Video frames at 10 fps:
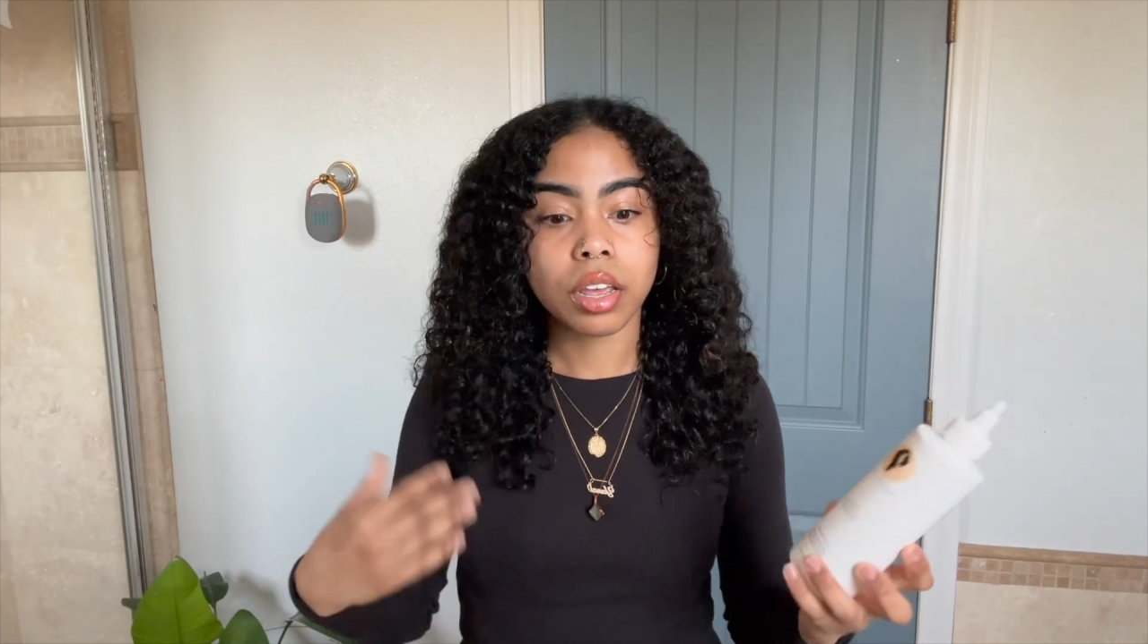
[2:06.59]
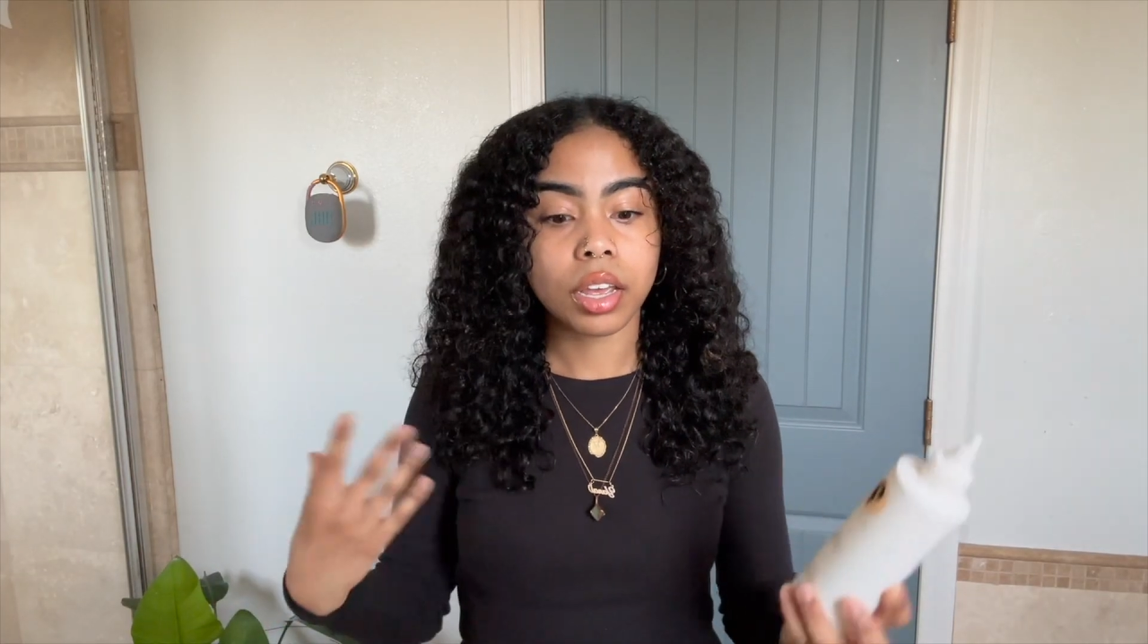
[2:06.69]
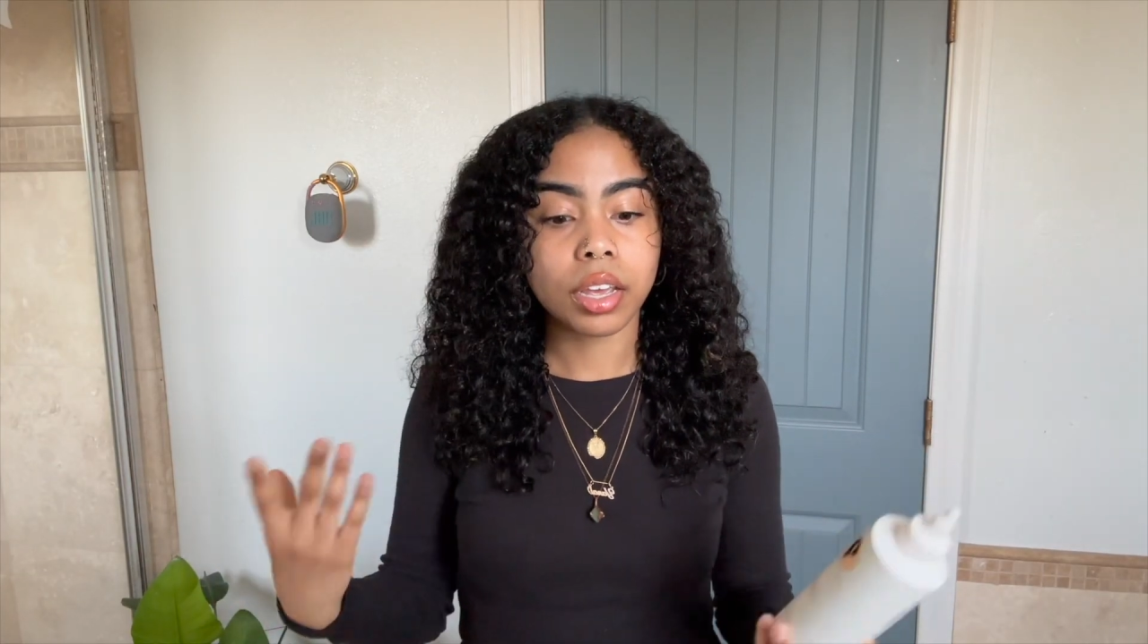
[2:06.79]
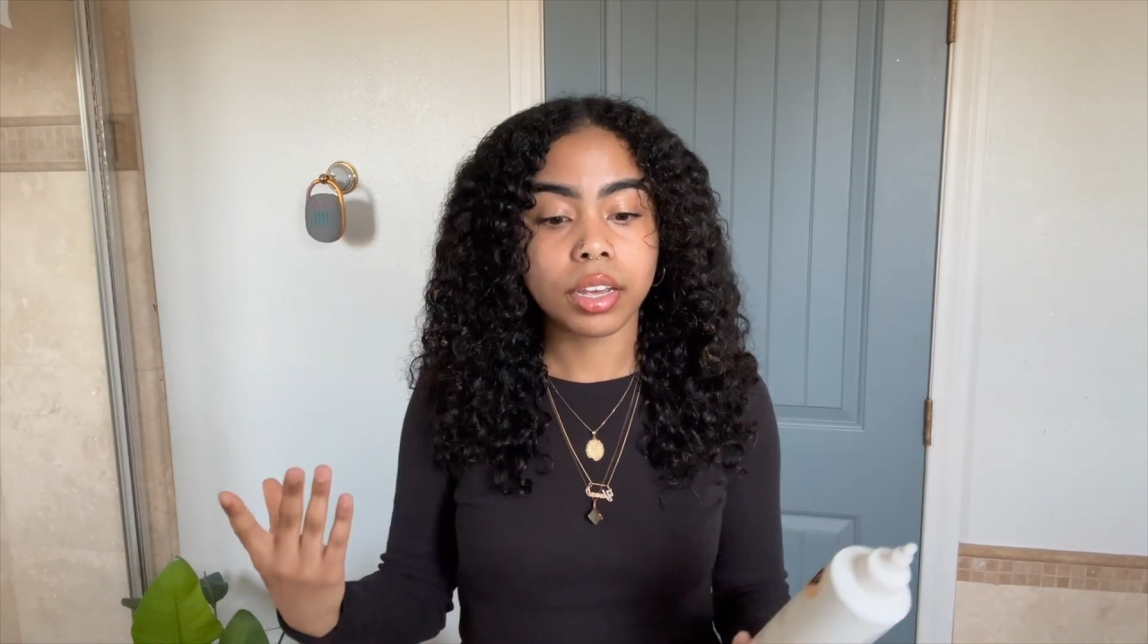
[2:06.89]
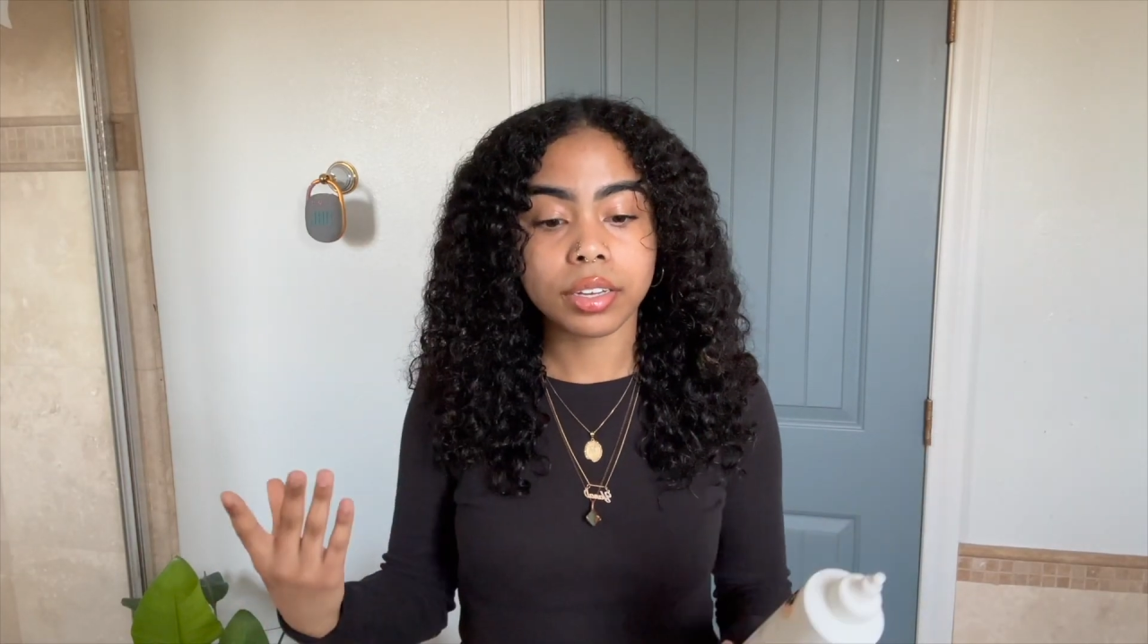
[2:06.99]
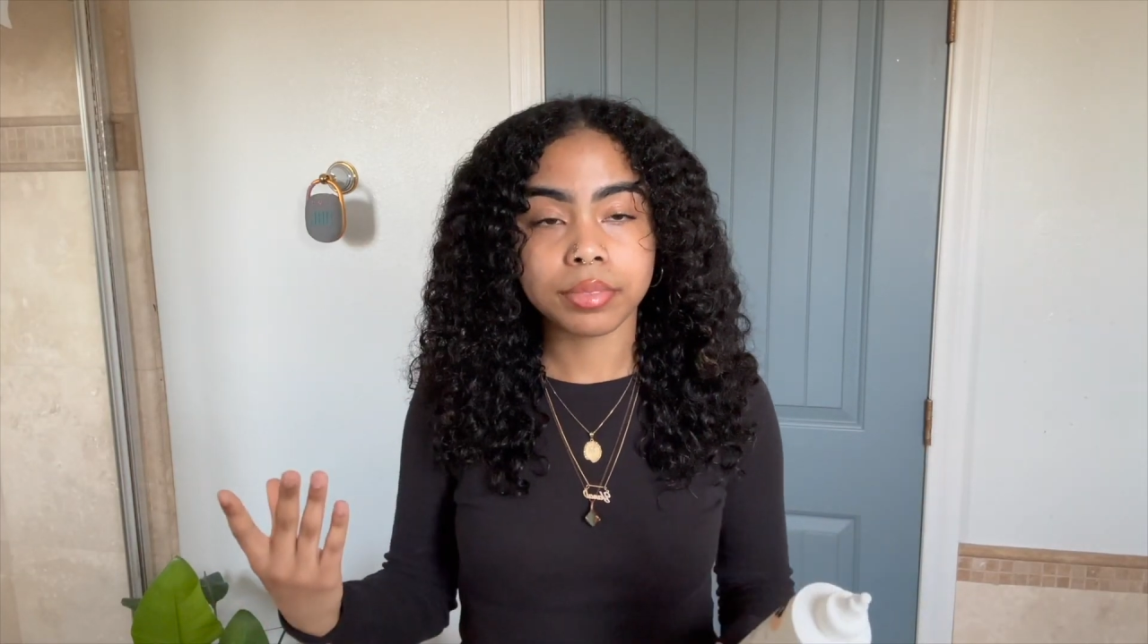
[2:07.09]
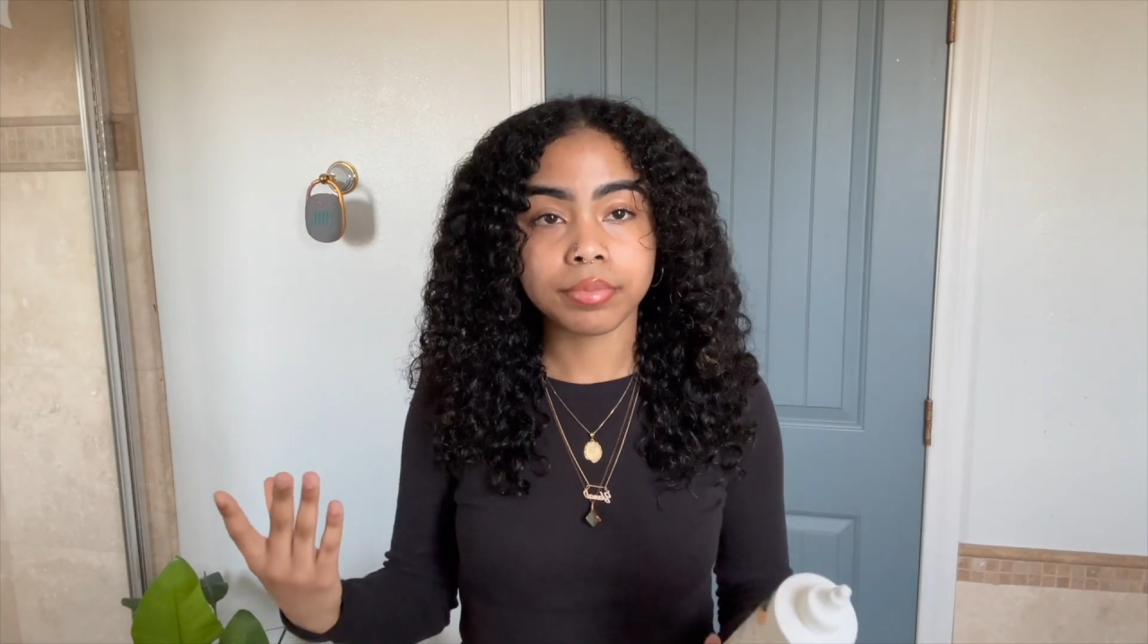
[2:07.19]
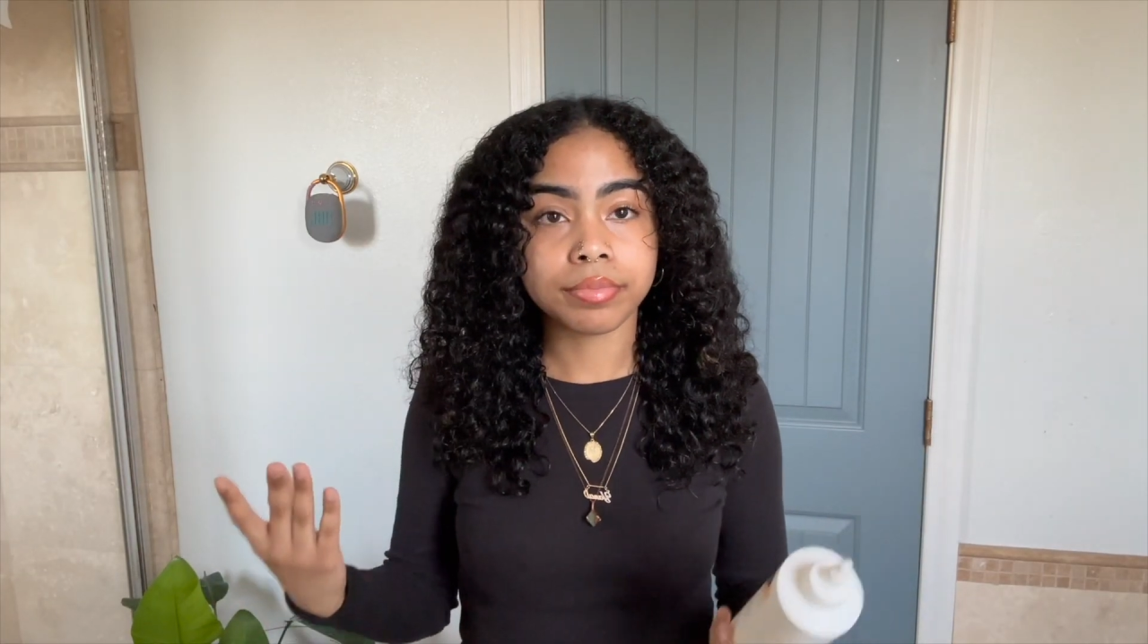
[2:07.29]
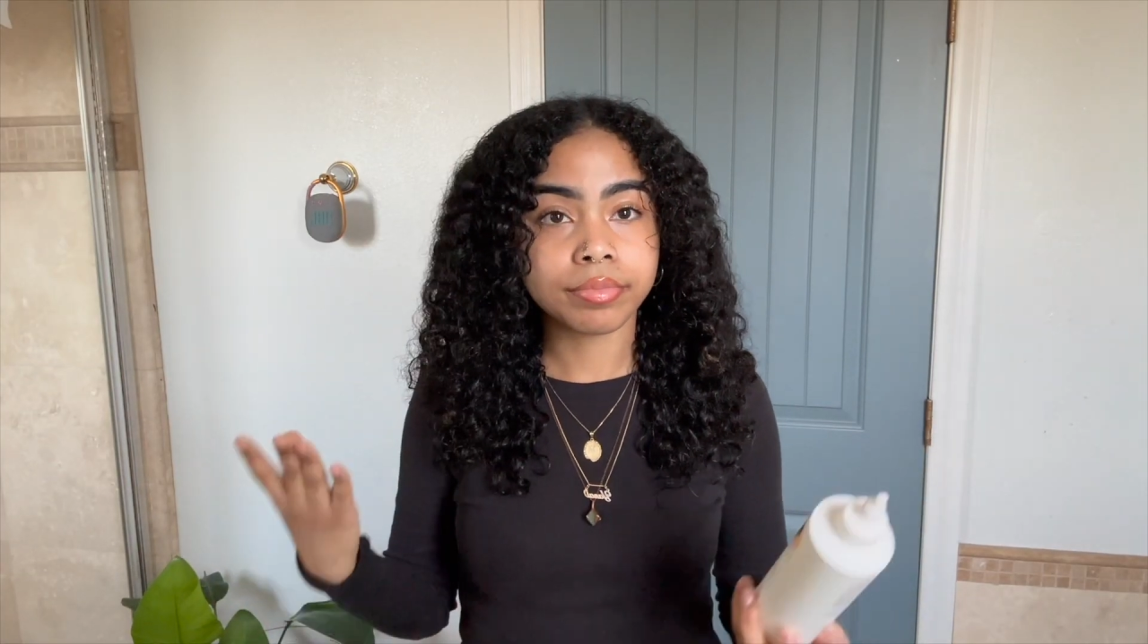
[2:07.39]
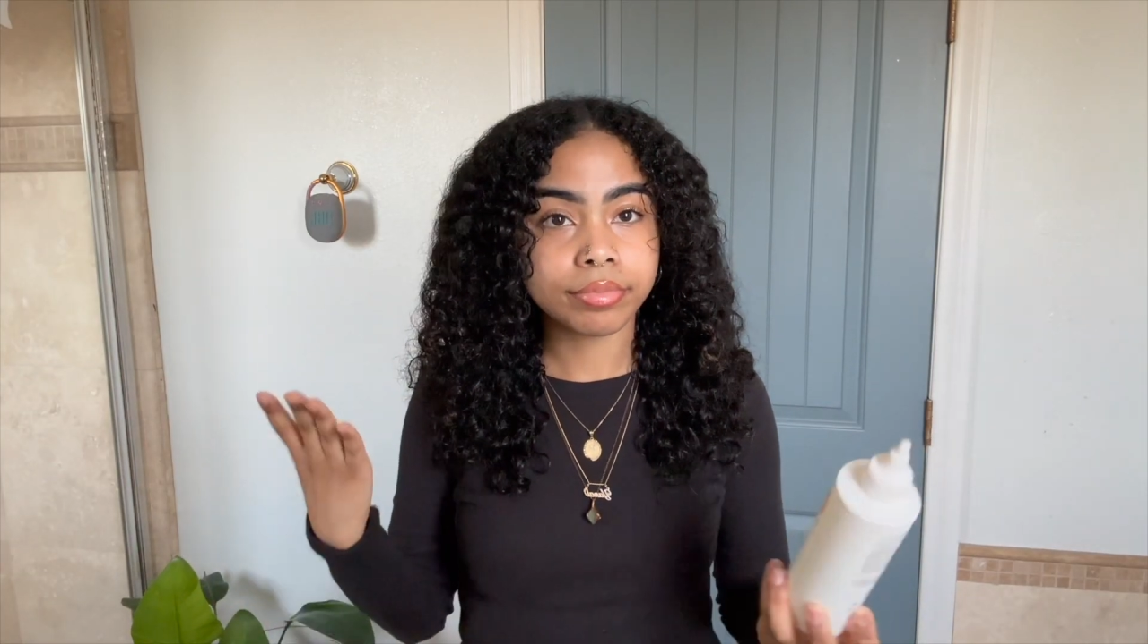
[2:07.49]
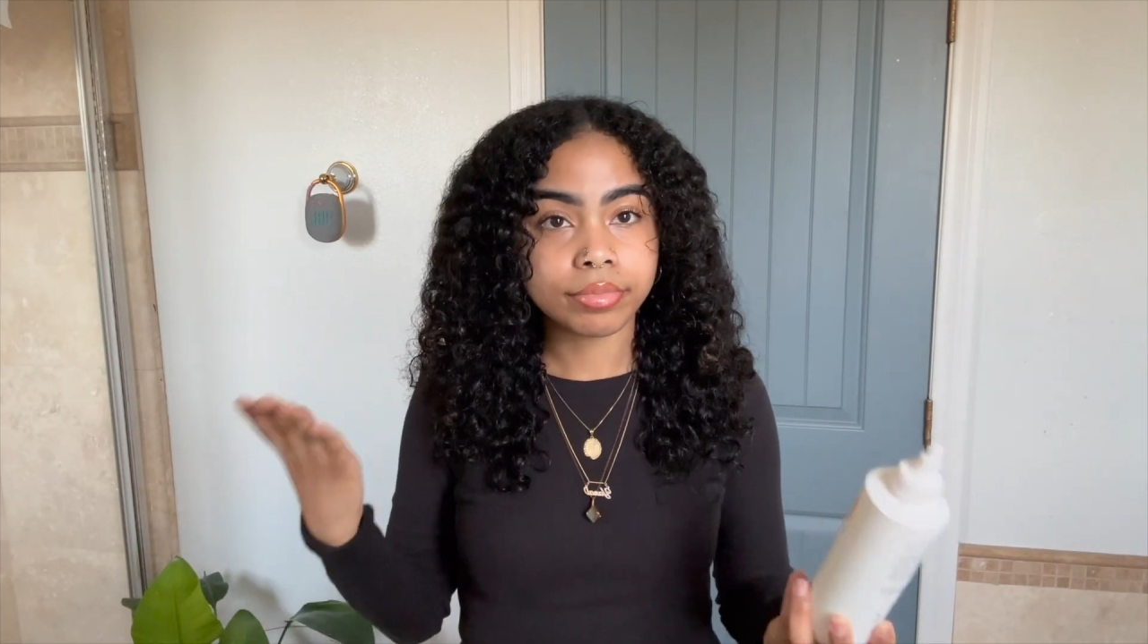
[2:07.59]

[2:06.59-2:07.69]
And